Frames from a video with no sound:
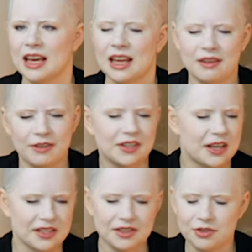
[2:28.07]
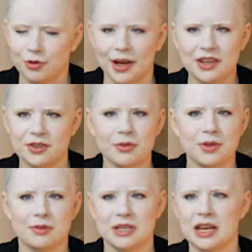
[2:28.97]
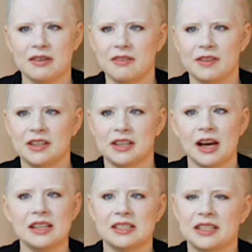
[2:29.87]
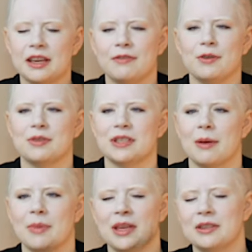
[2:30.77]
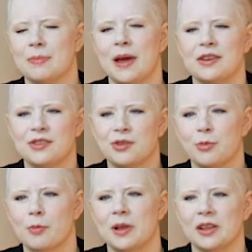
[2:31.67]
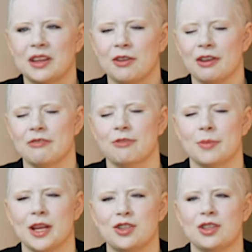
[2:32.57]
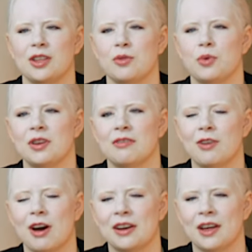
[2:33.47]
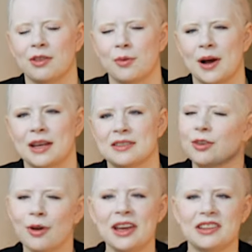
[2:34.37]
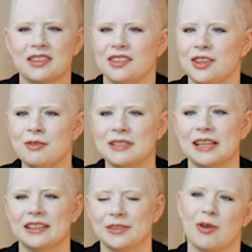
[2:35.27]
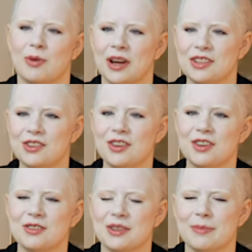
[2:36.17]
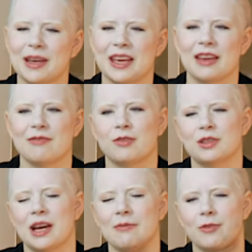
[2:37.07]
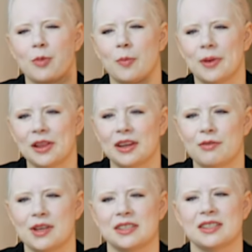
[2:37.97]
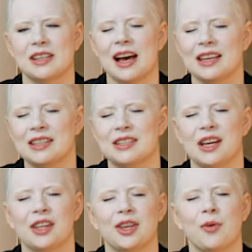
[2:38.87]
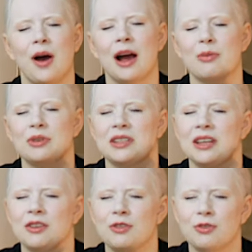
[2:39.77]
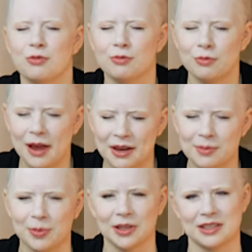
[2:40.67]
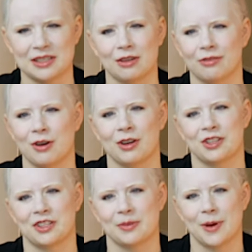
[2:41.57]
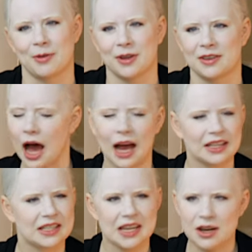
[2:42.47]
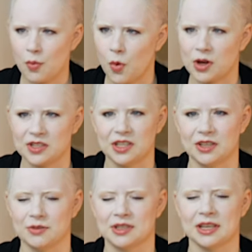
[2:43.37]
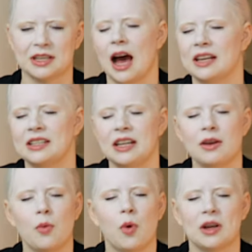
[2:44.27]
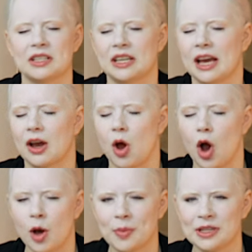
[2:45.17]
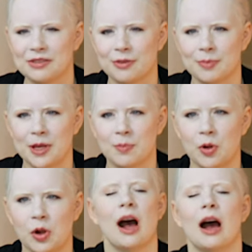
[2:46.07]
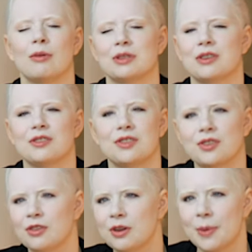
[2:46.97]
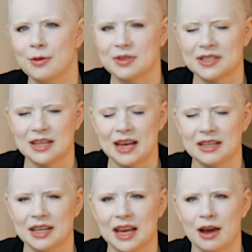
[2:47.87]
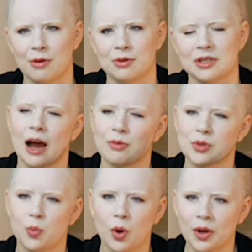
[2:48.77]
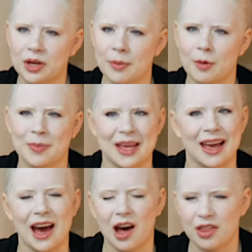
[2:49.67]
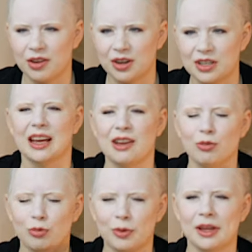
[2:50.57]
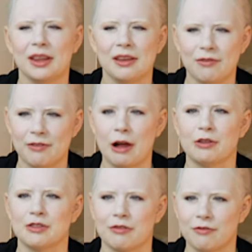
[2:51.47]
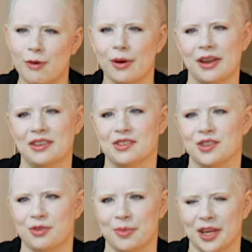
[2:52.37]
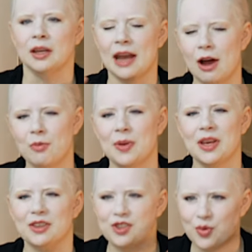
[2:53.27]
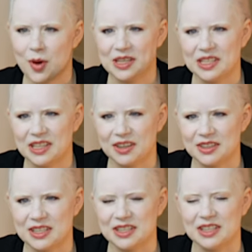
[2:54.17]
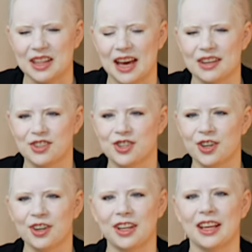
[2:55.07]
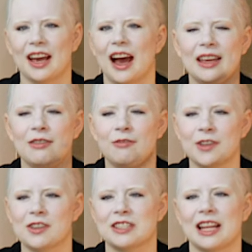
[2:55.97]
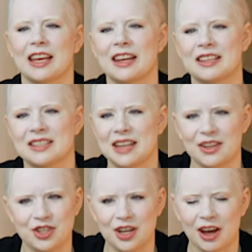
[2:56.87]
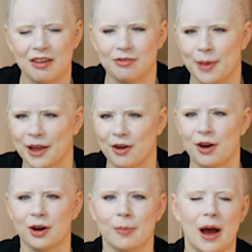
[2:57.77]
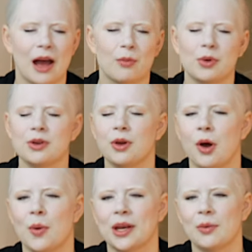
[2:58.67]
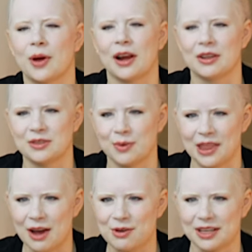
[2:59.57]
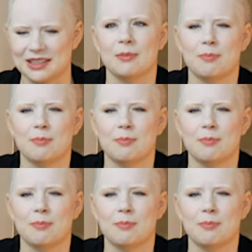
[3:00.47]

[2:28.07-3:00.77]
And if it doesn't, great, don't use it. And if it does give you some independence or mobility or information that you wouldn't have gotten otherwise, great, use it. When I started using my cane full time for mobility reasons, I can tell you I was incredibly self conscious about it. I didn't want to use it. I didn't want to get comments from people. I was concerned about standing out. I was worried about being othered. It really felt foreign to me. Now, being 20 years into that journey, it feels like an extension of my arm. I wouldn't go anywhere else without it.